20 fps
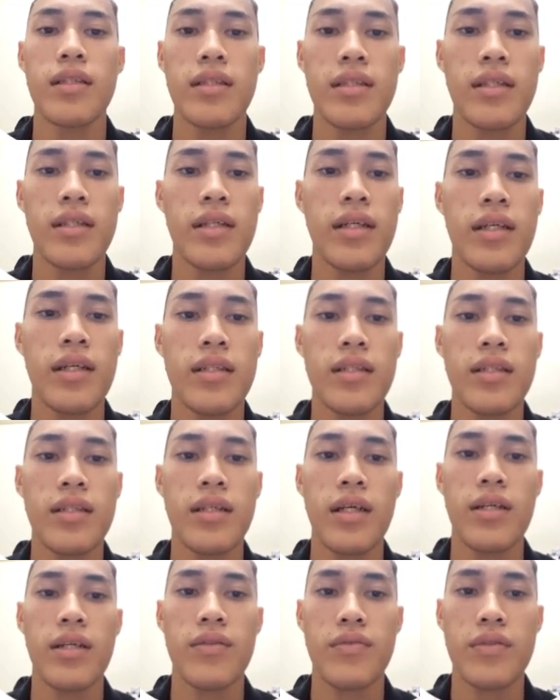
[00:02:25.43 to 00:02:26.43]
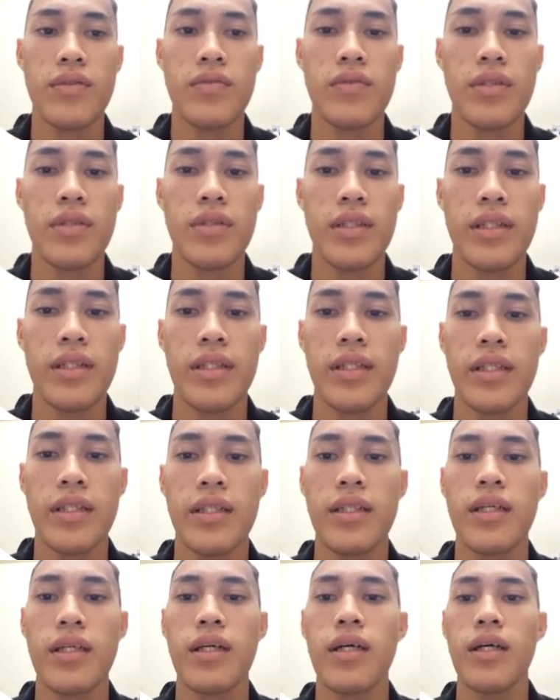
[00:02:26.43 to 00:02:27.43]
350 ringgit.
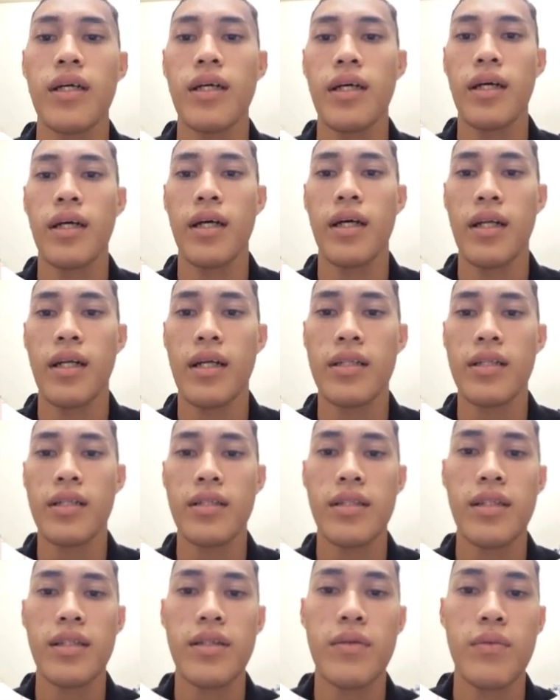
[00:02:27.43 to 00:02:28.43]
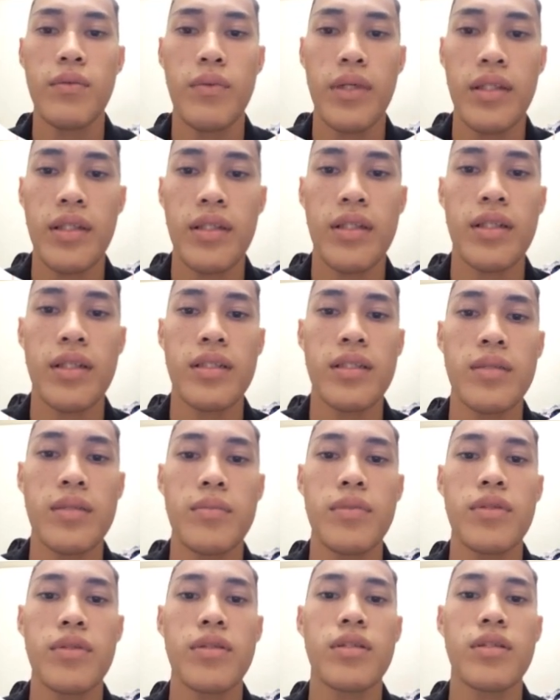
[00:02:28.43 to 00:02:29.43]
And lastly, when the
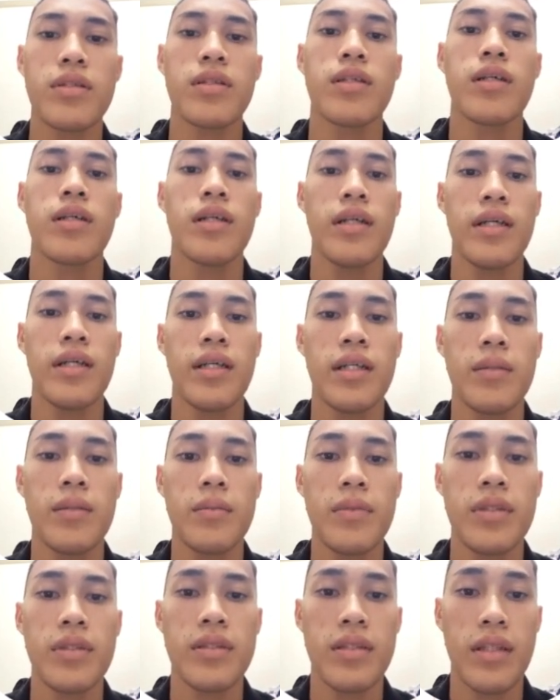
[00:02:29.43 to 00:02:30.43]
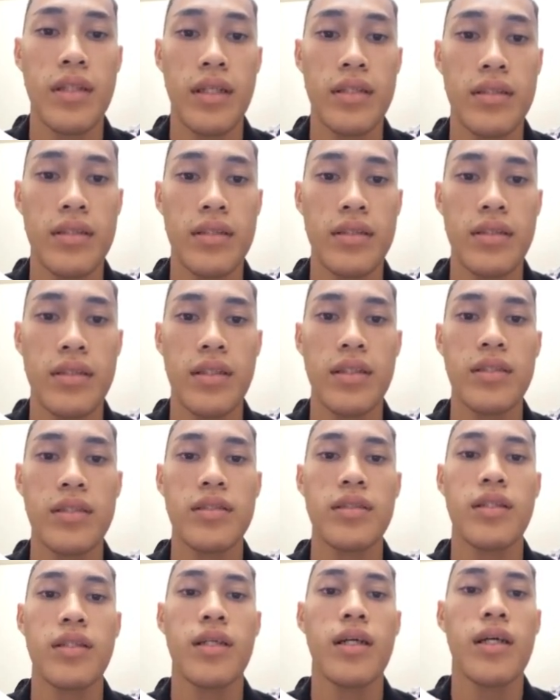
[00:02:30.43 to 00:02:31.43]
customer remains
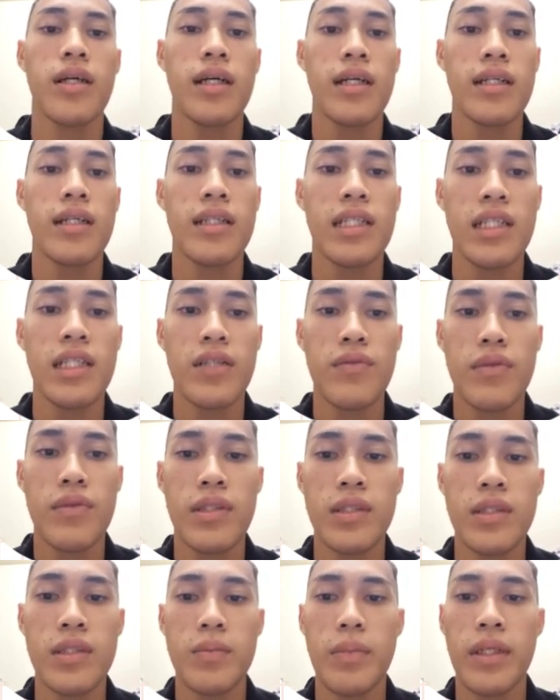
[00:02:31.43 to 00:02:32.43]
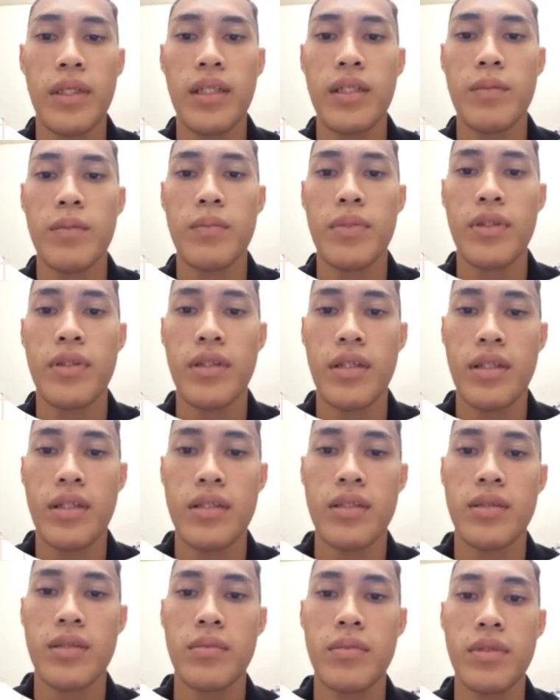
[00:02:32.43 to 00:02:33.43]
unchanged, the average spending per
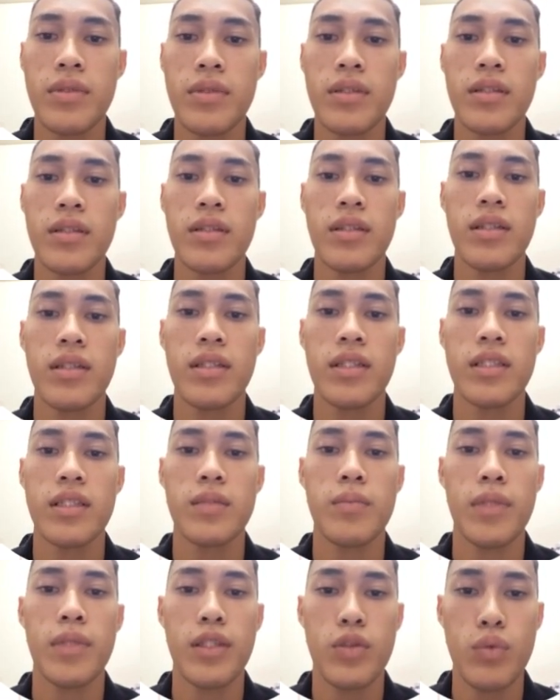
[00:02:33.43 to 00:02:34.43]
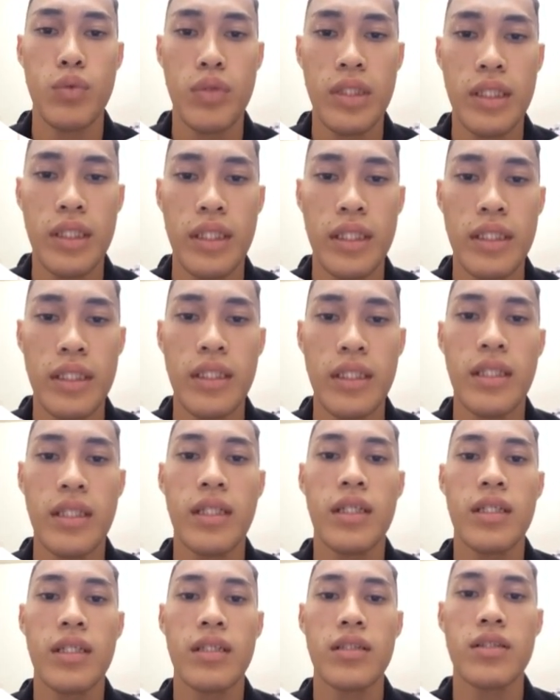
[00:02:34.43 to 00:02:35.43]
customer increased by 2 ringgit.
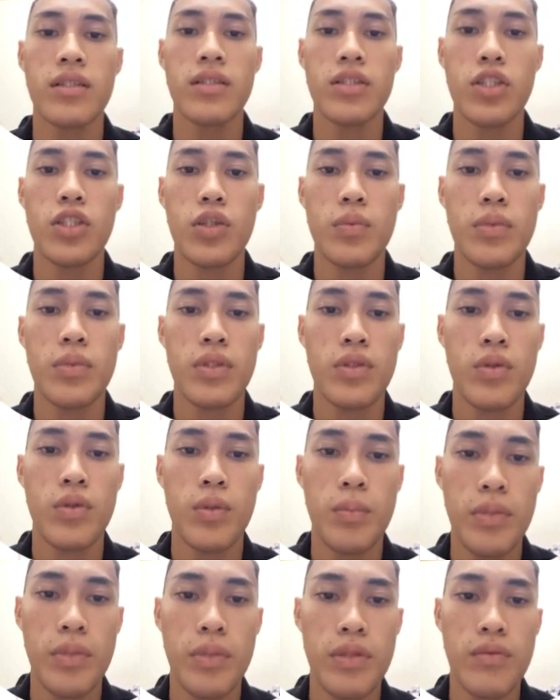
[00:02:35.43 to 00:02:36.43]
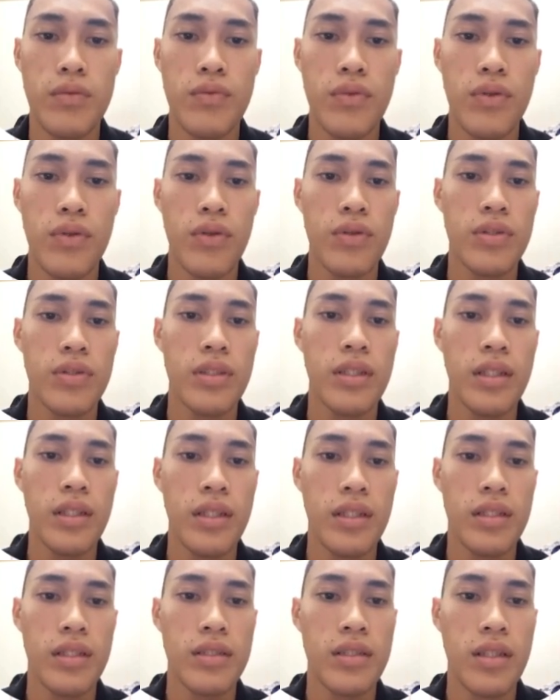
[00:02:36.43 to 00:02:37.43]
The shop is open for
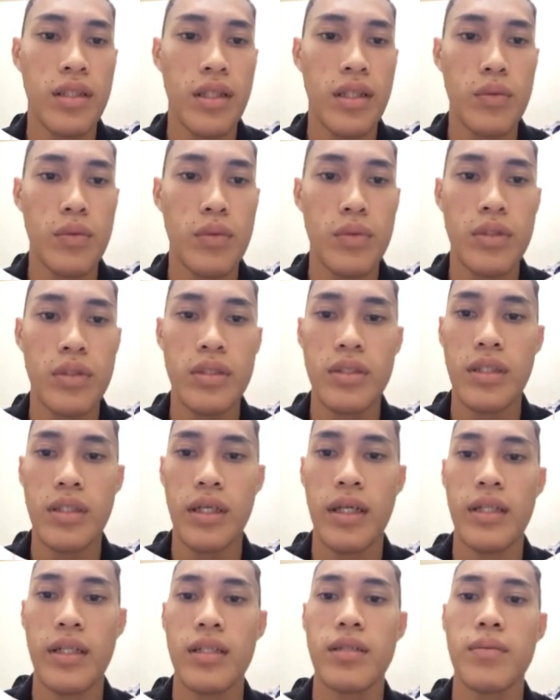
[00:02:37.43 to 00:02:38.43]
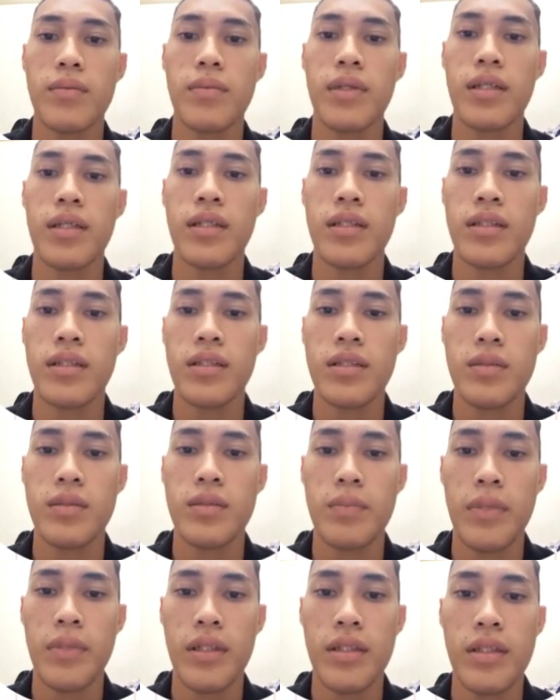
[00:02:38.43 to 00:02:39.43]
3 extra hours and the marketing
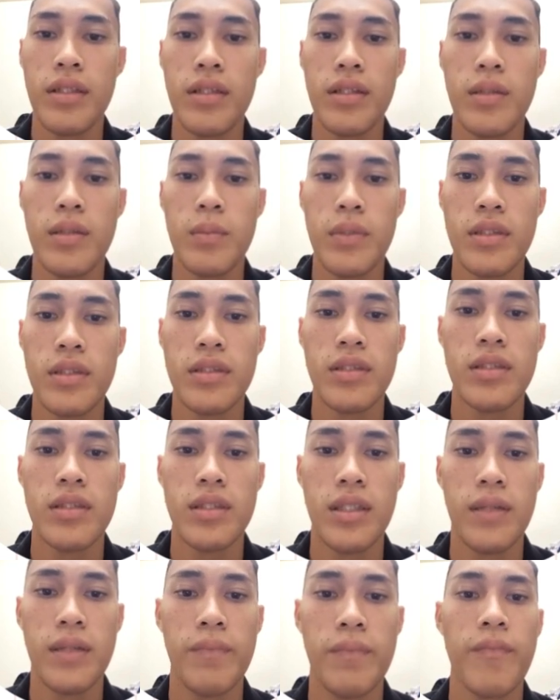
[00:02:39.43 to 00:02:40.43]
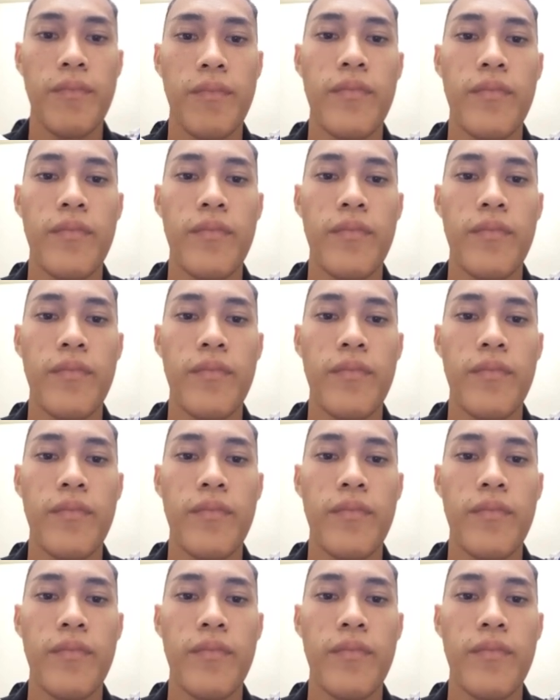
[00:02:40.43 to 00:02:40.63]
spending remains the same.